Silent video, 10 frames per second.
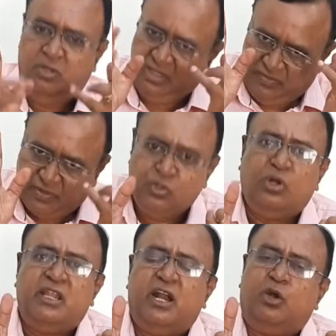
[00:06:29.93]
Even
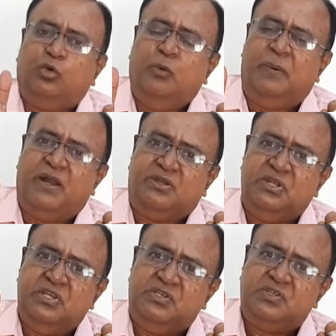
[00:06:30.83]
though there are two
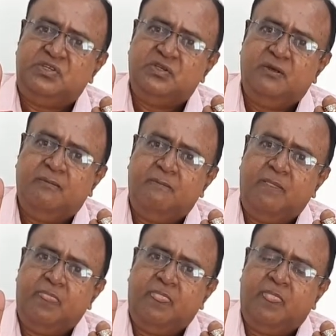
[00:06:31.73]
parties.
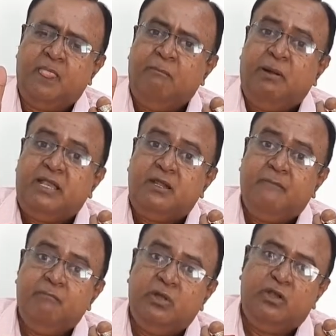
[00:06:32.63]
But
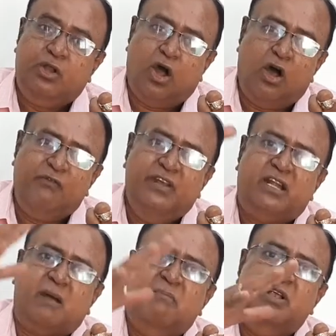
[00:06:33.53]
law will
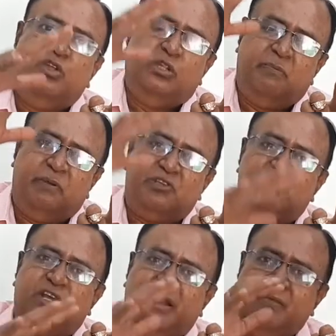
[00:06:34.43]
come into the
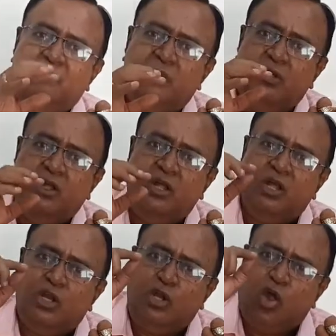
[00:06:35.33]
picture.
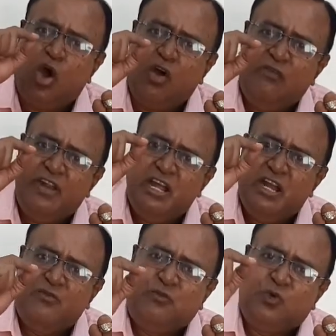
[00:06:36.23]
Law will
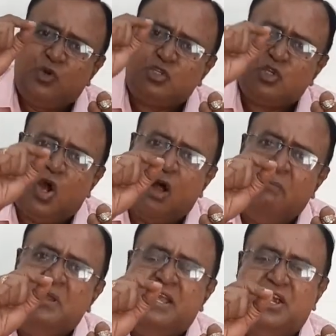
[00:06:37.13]
enforce
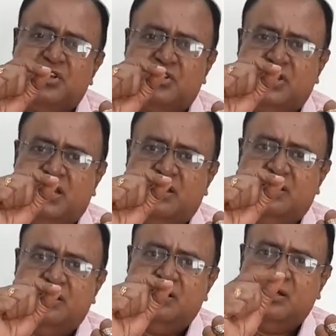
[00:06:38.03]
obligation
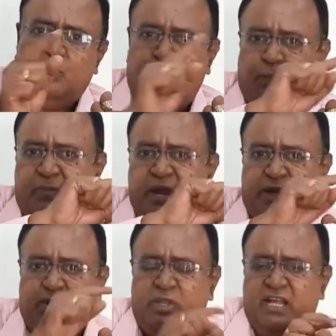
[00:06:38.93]
to pay
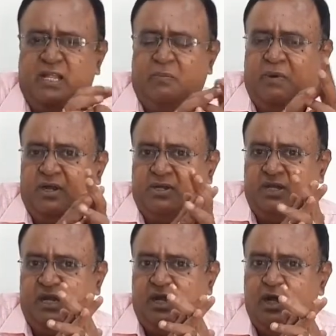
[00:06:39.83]
to the other party.
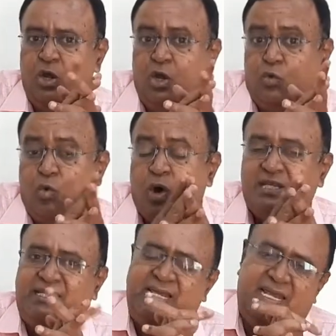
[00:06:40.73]

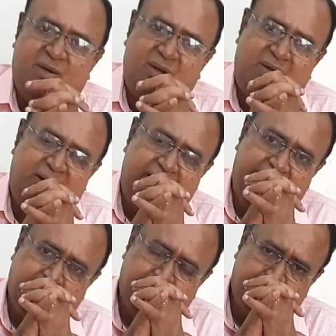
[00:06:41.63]
Quasi-contract.